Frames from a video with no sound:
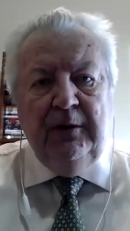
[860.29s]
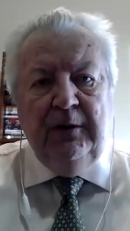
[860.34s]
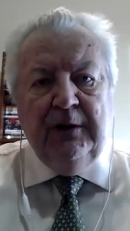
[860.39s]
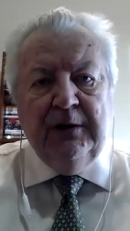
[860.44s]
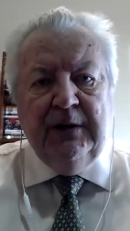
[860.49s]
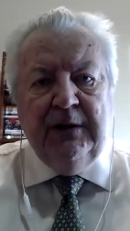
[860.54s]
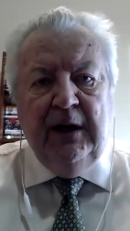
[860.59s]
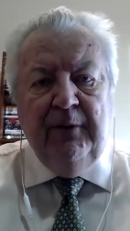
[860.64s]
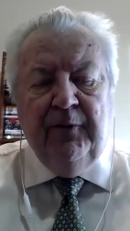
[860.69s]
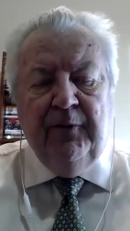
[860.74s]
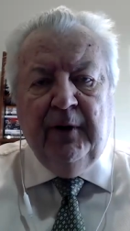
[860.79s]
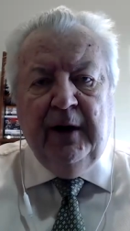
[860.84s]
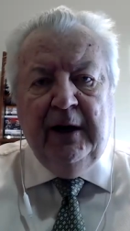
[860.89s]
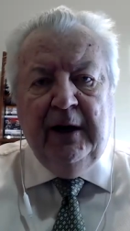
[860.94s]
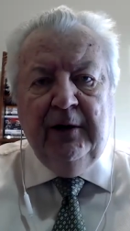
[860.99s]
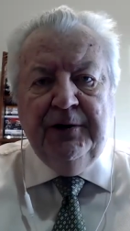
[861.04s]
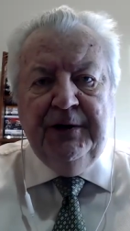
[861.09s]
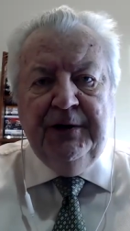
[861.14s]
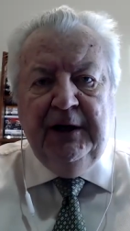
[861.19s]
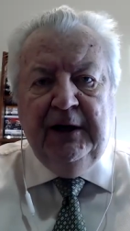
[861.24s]
the same for
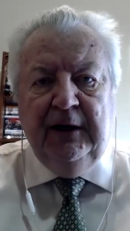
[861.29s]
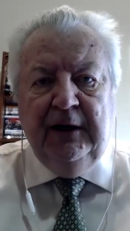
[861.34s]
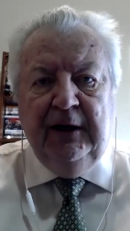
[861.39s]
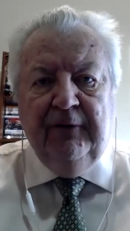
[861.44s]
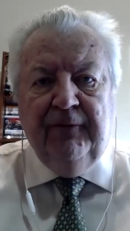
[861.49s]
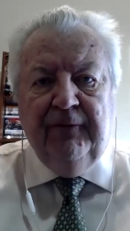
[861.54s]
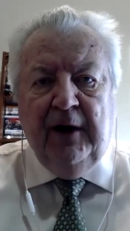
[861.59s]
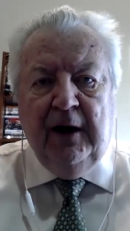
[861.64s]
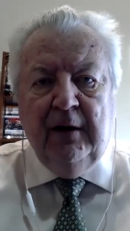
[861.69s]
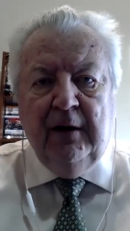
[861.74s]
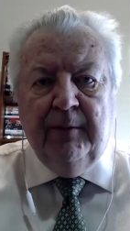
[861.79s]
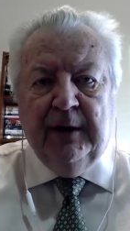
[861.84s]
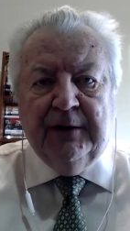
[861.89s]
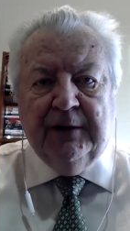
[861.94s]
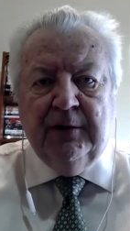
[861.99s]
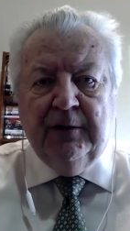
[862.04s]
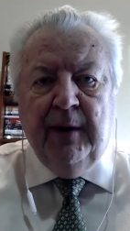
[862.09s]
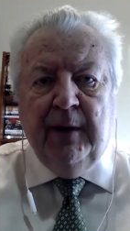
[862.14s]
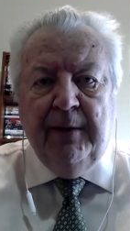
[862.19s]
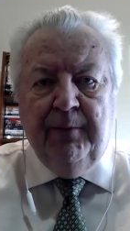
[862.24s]
energy and the environment?
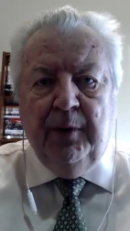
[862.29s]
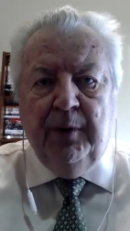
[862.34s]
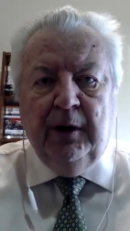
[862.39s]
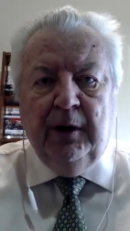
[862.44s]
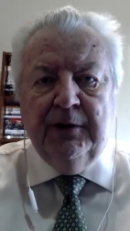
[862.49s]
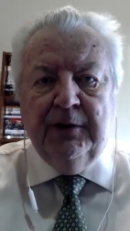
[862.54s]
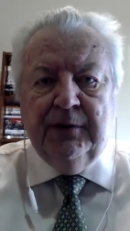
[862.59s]
So my book is